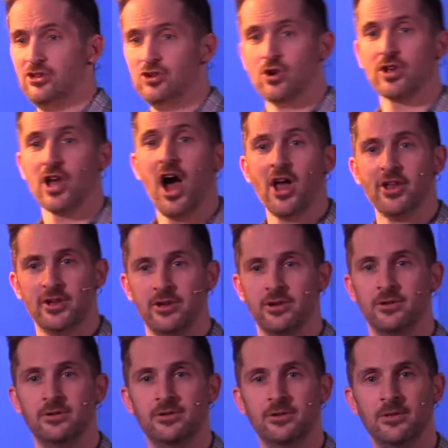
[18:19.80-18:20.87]
in your
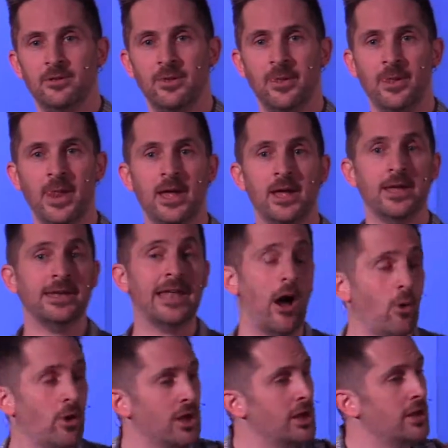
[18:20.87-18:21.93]
garden.
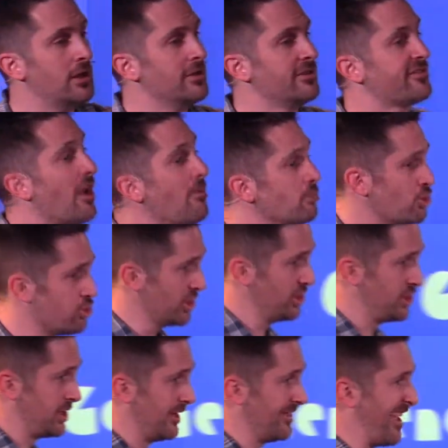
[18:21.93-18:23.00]
Now, some
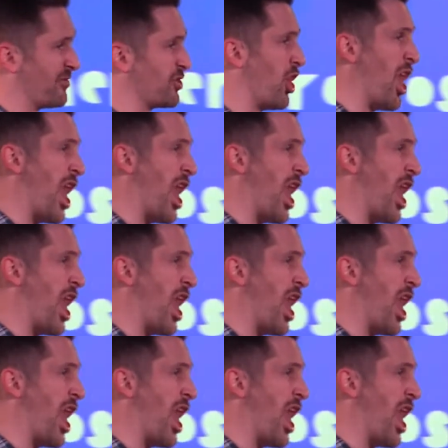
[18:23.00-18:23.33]
Christians have